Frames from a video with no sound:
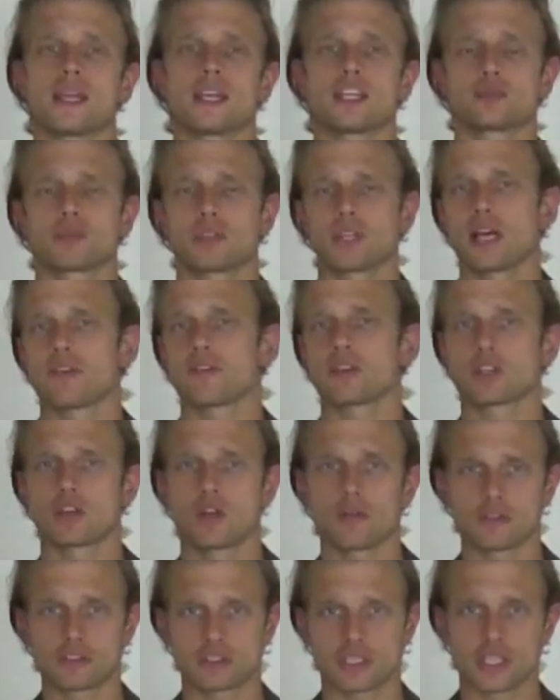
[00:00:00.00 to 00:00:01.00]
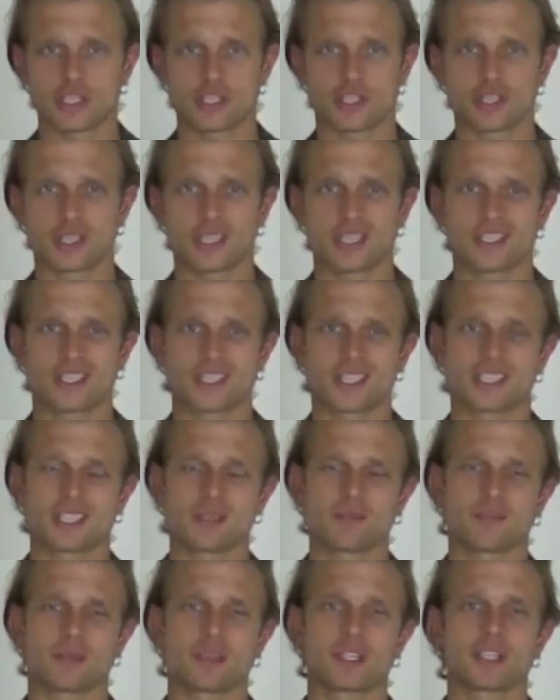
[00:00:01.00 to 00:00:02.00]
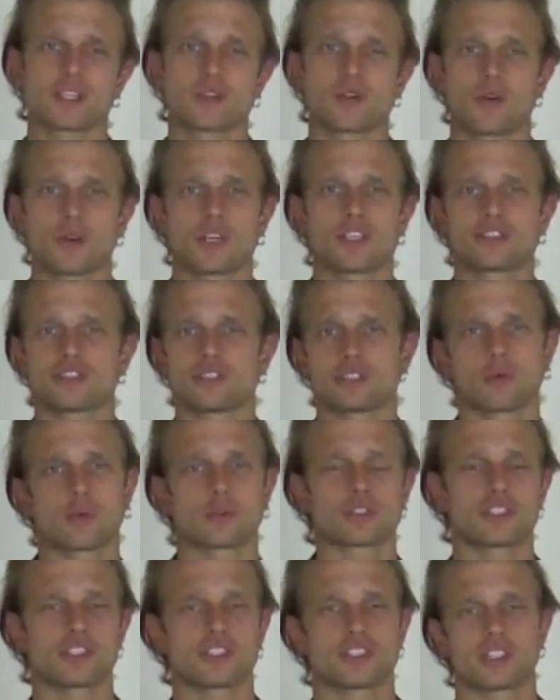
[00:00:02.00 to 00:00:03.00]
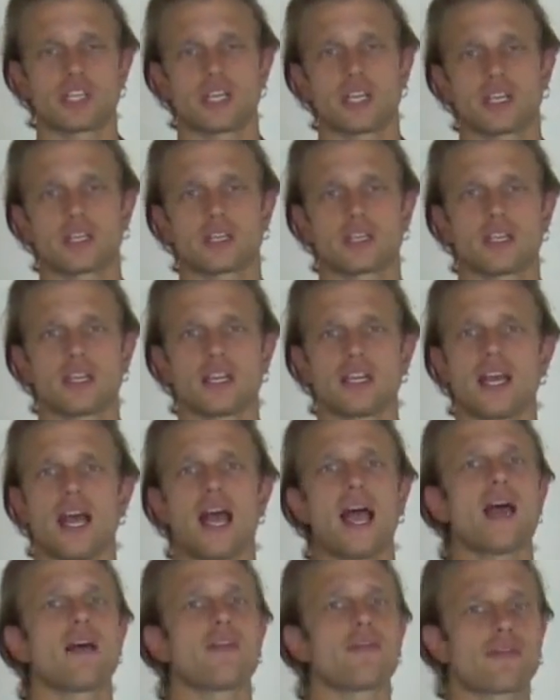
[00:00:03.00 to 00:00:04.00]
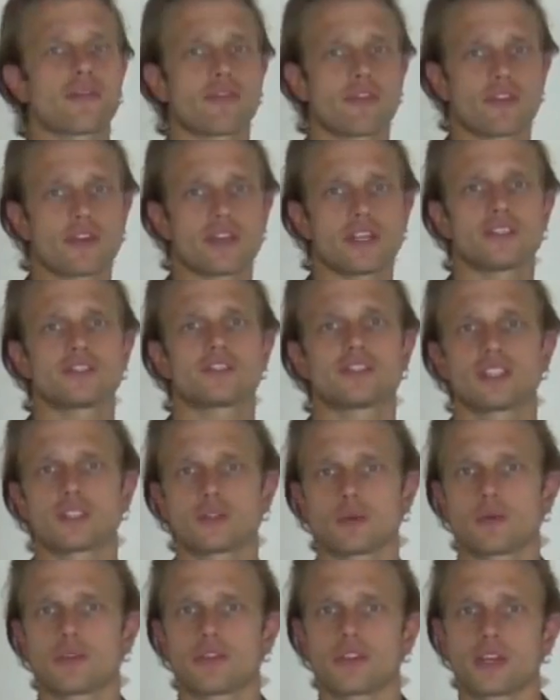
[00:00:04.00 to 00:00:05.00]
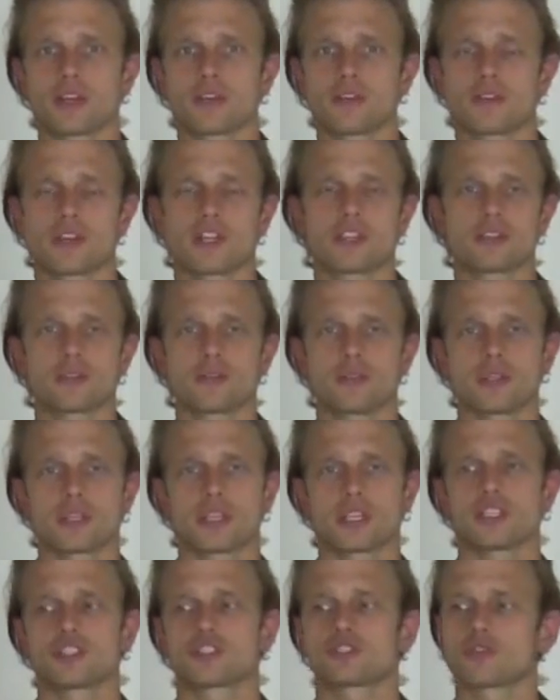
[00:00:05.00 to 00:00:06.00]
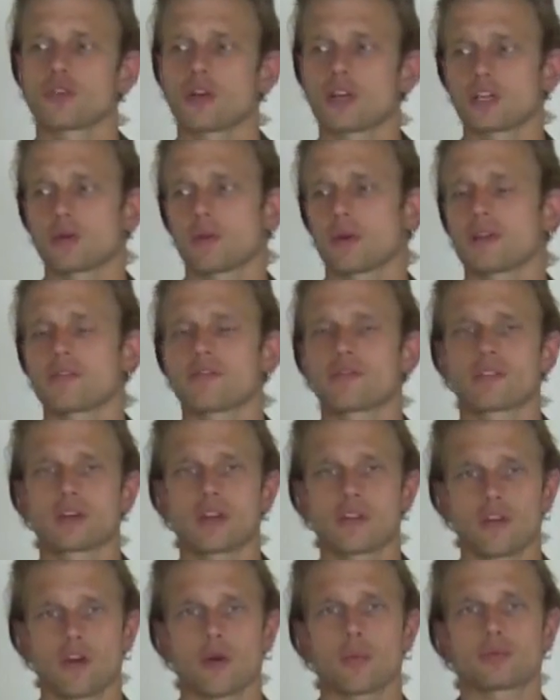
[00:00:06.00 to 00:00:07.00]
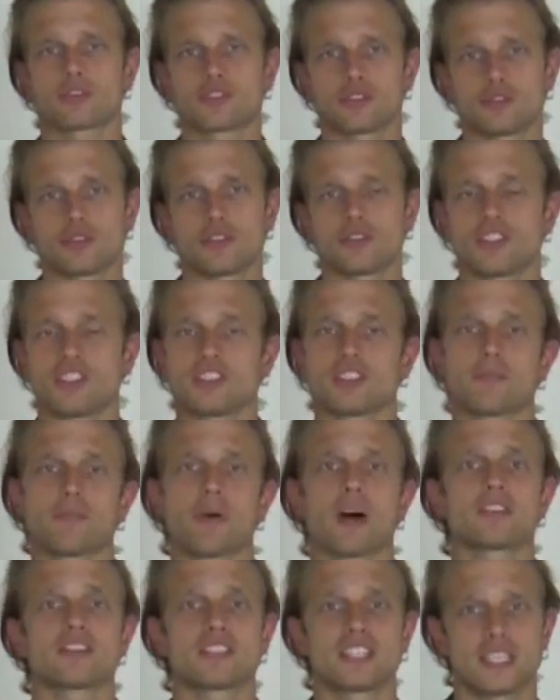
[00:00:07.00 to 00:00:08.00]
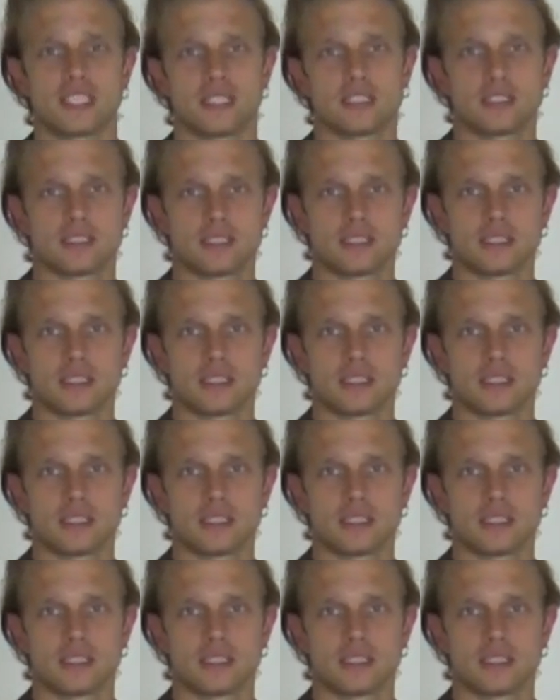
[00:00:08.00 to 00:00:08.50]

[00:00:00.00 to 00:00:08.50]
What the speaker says: is when they're having a conversation is just simply not listen to what she's saying. Every single thing they're doing is trying to wait for another opportunity to butt in